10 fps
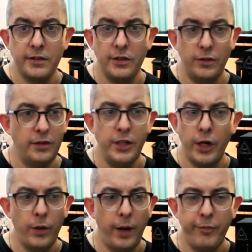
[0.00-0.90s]

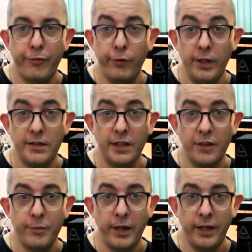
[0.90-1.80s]
I'm free to
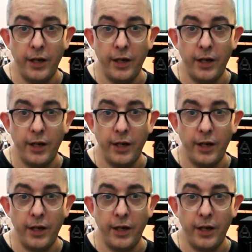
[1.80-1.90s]
give my